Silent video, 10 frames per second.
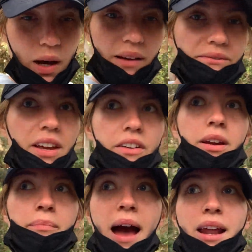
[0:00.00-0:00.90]
I'm very
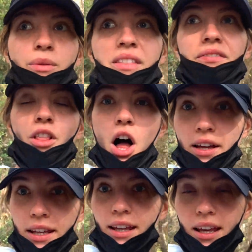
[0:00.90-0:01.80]
bad with
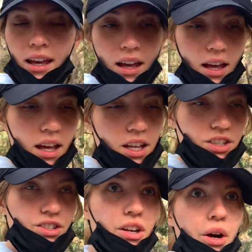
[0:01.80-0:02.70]
vlogging.
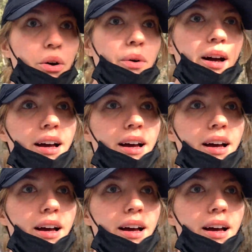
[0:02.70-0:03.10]
So